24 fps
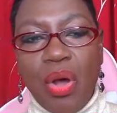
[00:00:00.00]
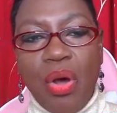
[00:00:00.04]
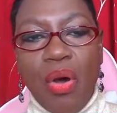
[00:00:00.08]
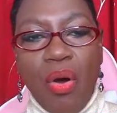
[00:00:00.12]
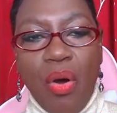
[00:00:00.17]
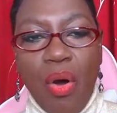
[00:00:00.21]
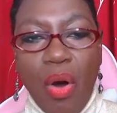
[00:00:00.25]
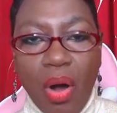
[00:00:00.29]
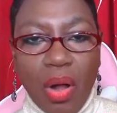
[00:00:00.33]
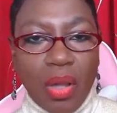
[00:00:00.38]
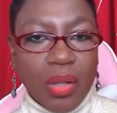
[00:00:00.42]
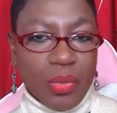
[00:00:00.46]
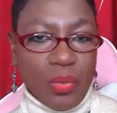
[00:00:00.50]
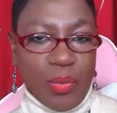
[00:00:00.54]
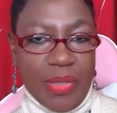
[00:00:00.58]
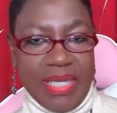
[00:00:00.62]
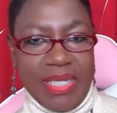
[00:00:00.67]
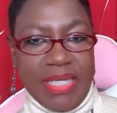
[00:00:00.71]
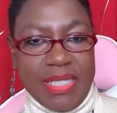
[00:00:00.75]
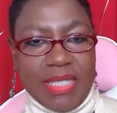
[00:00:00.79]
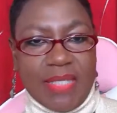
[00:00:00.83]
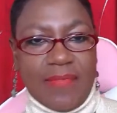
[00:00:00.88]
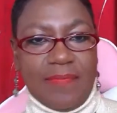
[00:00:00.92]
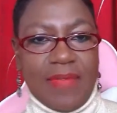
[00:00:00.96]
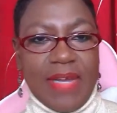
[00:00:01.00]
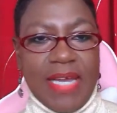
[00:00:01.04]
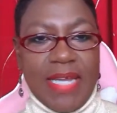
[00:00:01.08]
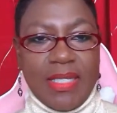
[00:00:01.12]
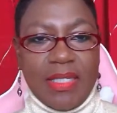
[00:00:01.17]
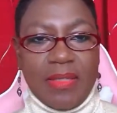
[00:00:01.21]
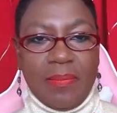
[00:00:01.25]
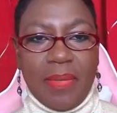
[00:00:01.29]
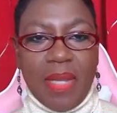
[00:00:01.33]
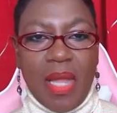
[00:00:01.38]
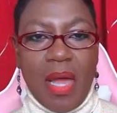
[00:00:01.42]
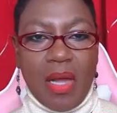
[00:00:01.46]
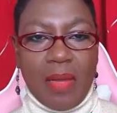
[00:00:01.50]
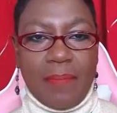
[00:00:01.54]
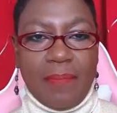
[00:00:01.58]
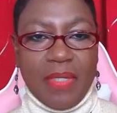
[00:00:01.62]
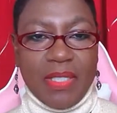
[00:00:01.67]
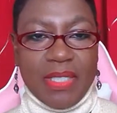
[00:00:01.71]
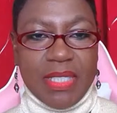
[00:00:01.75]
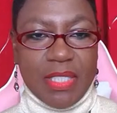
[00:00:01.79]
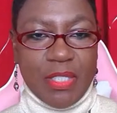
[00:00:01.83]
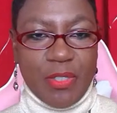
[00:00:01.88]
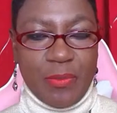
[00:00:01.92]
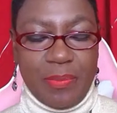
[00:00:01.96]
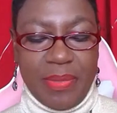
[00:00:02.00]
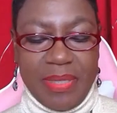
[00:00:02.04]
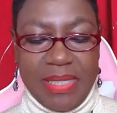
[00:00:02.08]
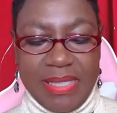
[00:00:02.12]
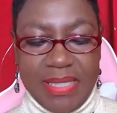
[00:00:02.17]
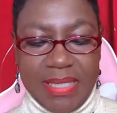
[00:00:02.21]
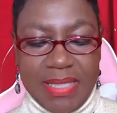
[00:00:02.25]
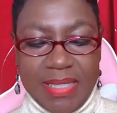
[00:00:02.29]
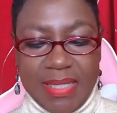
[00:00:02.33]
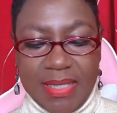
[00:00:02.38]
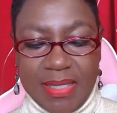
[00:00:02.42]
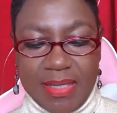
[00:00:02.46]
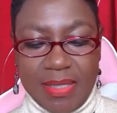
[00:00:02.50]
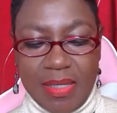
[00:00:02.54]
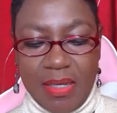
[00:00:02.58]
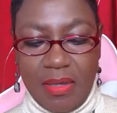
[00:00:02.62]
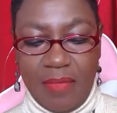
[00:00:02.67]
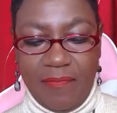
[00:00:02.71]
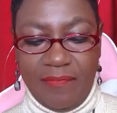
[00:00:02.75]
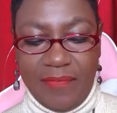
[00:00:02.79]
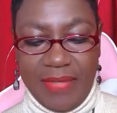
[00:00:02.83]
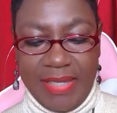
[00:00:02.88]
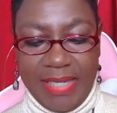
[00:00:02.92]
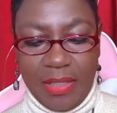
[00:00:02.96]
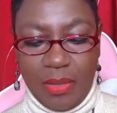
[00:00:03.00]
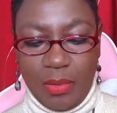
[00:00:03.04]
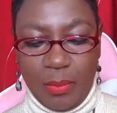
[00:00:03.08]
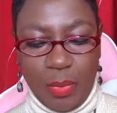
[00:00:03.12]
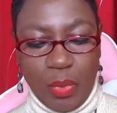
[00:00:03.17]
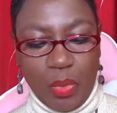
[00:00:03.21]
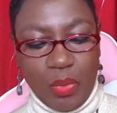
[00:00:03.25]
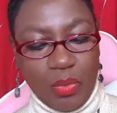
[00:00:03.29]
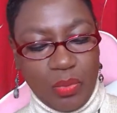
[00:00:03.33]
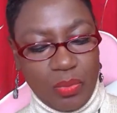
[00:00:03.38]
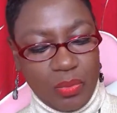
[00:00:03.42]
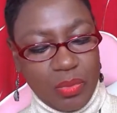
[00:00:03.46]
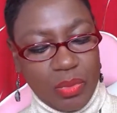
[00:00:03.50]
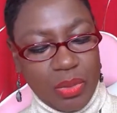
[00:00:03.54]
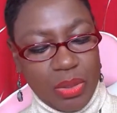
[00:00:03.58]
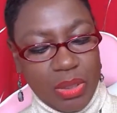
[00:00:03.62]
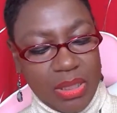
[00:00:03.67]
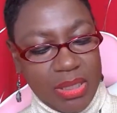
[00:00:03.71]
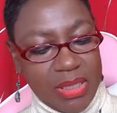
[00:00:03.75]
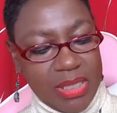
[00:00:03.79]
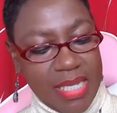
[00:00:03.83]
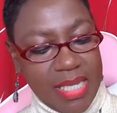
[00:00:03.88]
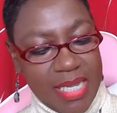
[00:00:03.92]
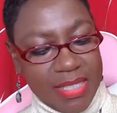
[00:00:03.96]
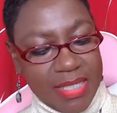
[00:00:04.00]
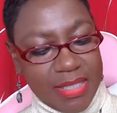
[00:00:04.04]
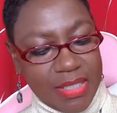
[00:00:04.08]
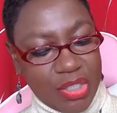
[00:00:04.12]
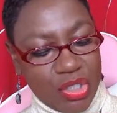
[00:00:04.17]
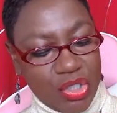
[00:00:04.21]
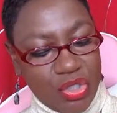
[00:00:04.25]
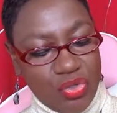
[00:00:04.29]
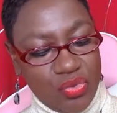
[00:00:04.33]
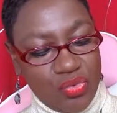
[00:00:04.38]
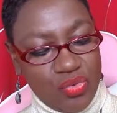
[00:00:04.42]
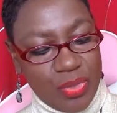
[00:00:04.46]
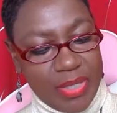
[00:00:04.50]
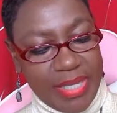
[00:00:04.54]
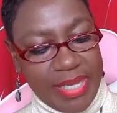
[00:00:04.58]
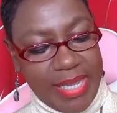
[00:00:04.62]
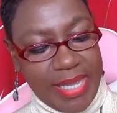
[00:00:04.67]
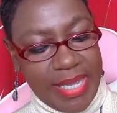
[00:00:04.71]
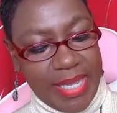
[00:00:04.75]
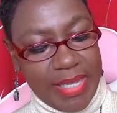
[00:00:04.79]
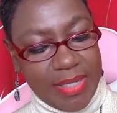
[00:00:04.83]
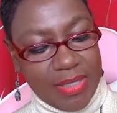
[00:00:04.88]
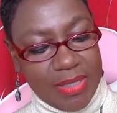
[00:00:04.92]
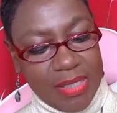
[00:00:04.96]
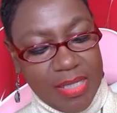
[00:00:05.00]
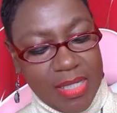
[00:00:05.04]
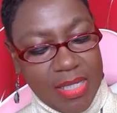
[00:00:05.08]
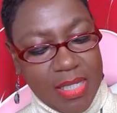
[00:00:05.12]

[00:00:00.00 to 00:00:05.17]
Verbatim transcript: always find the blockbuster pieces available. Yes, you can.